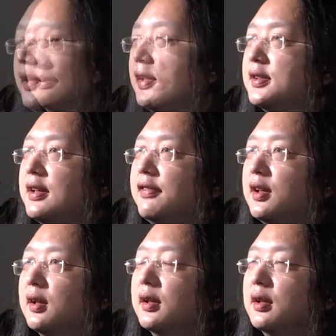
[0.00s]
Yes,
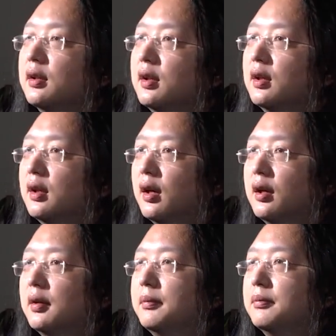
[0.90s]
definitely.
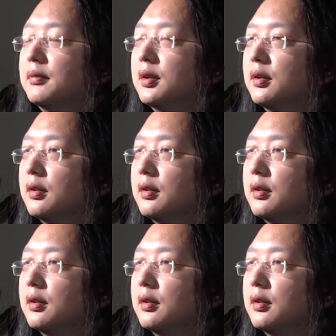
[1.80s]
Um,